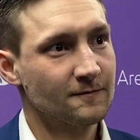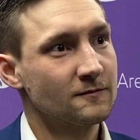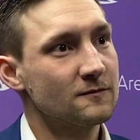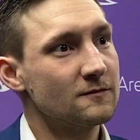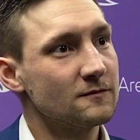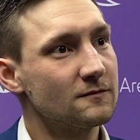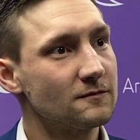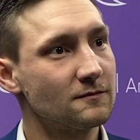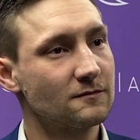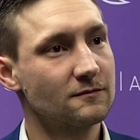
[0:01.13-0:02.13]
Kind on the
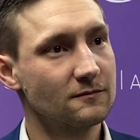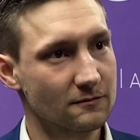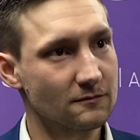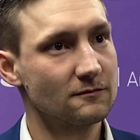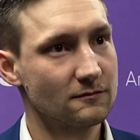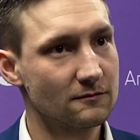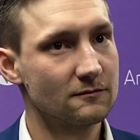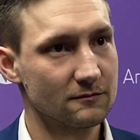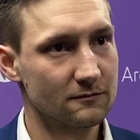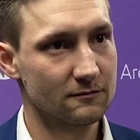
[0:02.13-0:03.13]
weight off shoulders and
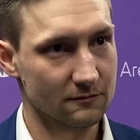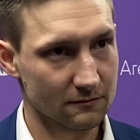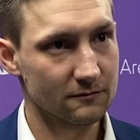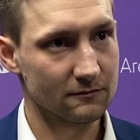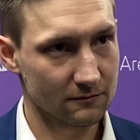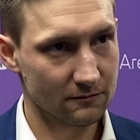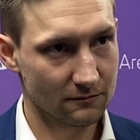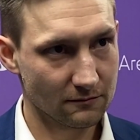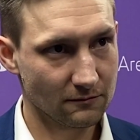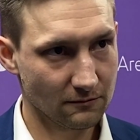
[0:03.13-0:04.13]
taking care of it
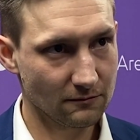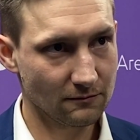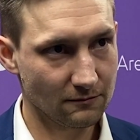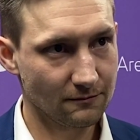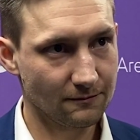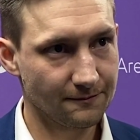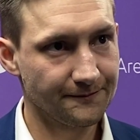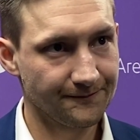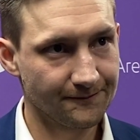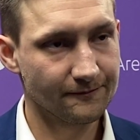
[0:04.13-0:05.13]
in your own
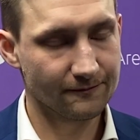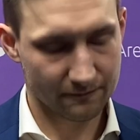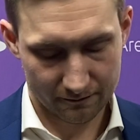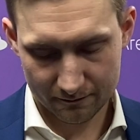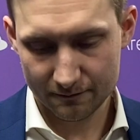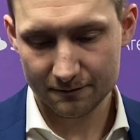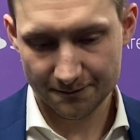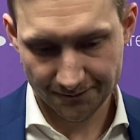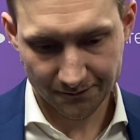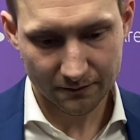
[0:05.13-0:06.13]
hands. Home ice
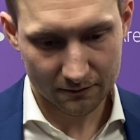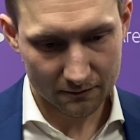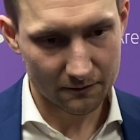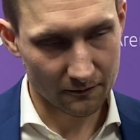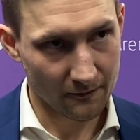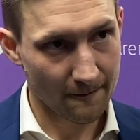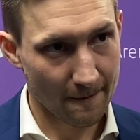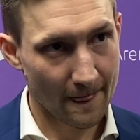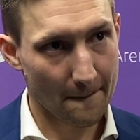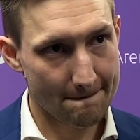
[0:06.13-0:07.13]
secured, second place, North
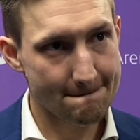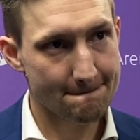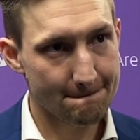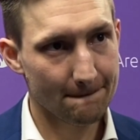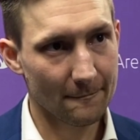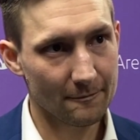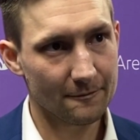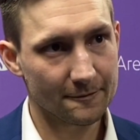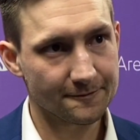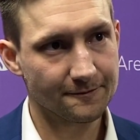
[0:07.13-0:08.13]
Division. Your
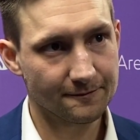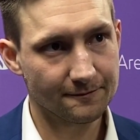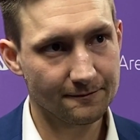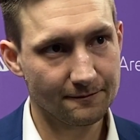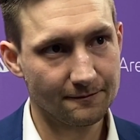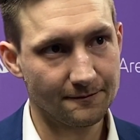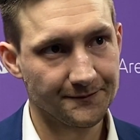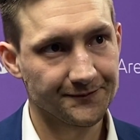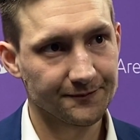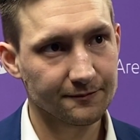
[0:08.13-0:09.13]
assessment of the game and this
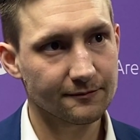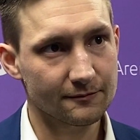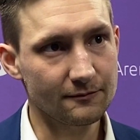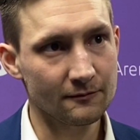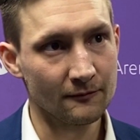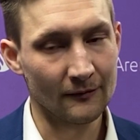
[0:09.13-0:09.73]
season here at this point.